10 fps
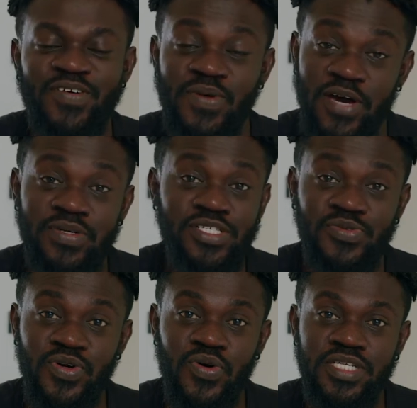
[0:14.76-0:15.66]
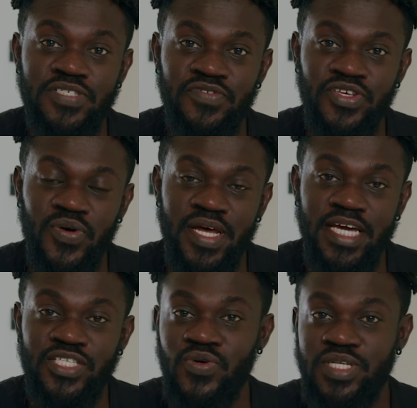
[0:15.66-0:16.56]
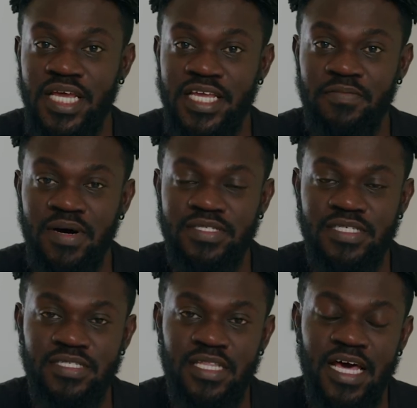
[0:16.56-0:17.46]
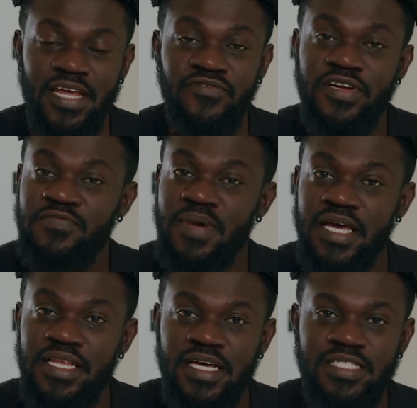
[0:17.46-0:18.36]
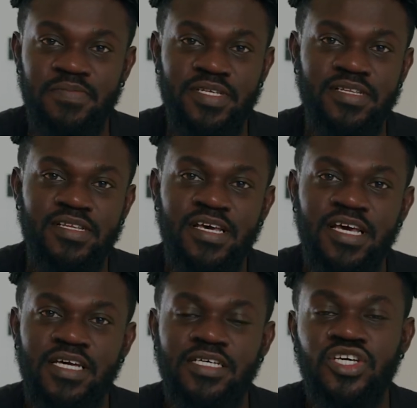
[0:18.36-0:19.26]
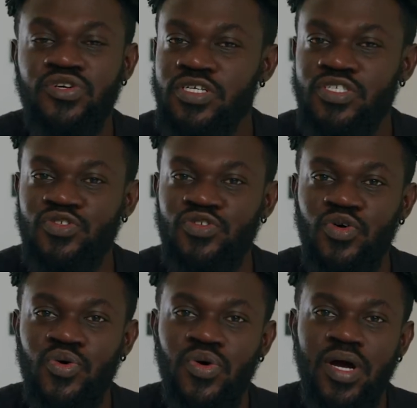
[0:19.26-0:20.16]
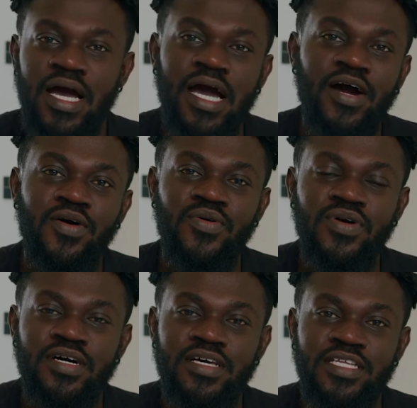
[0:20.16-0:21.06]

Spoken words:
when I wanted to record this video and I told Elaine about it, that a friend of mine has been curious to know how,